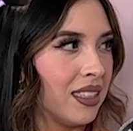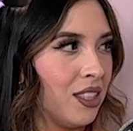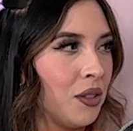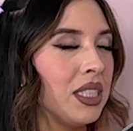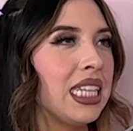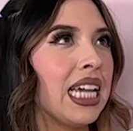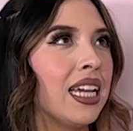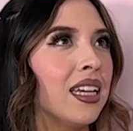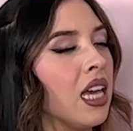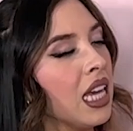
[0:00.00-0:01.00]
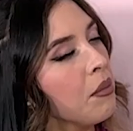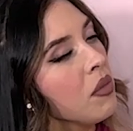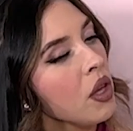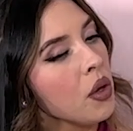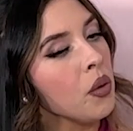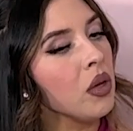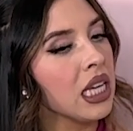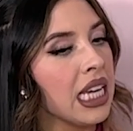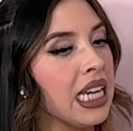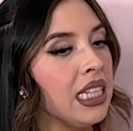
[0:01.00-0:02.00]
So it's like him though,
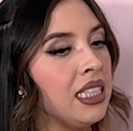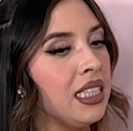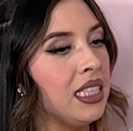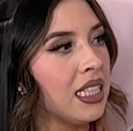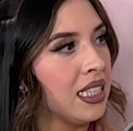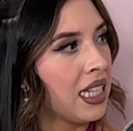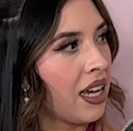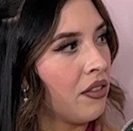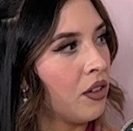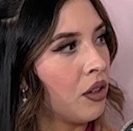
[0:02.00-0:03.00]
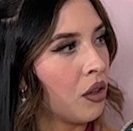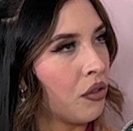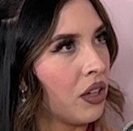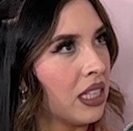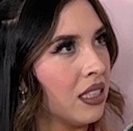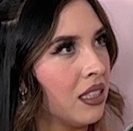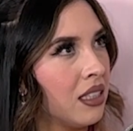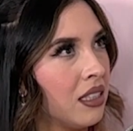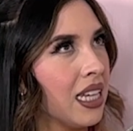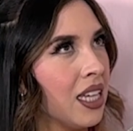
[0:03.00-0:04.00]
he does have
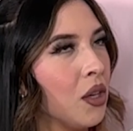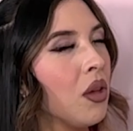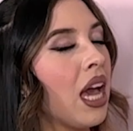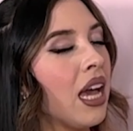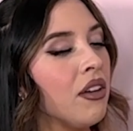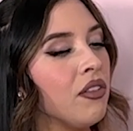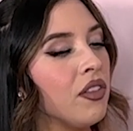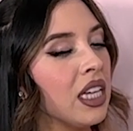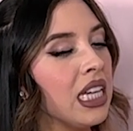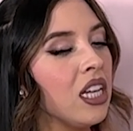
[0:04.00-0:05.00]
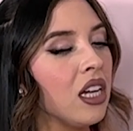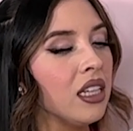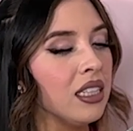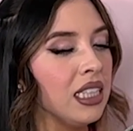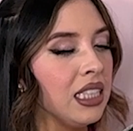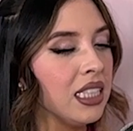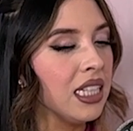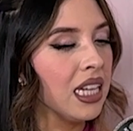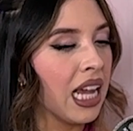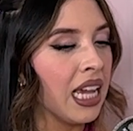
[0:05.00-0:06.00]
girlfriends. He
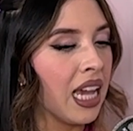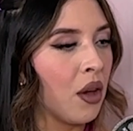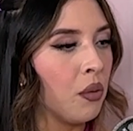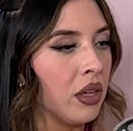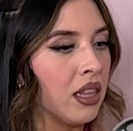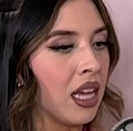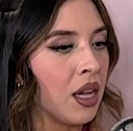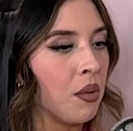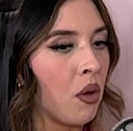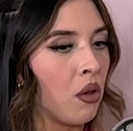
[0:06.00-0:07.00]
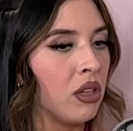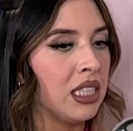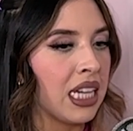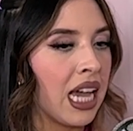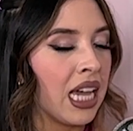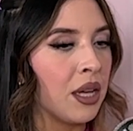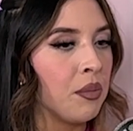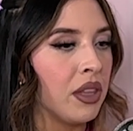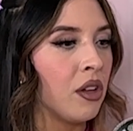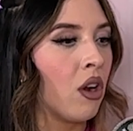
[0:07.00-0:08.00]
doesn't hang out with them all the time,
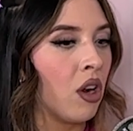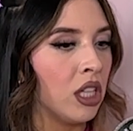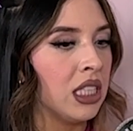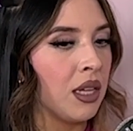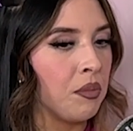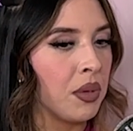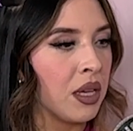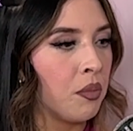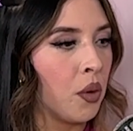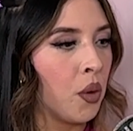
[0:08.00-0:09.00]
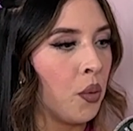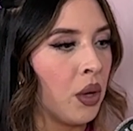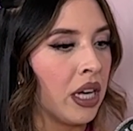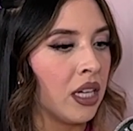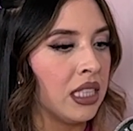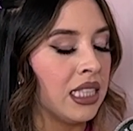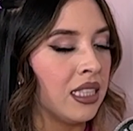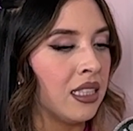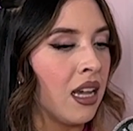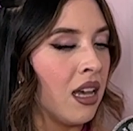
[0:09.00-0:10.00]
but there are some people where
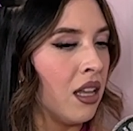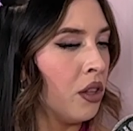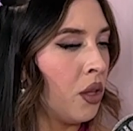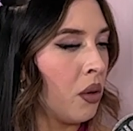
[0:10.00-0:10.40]
they'll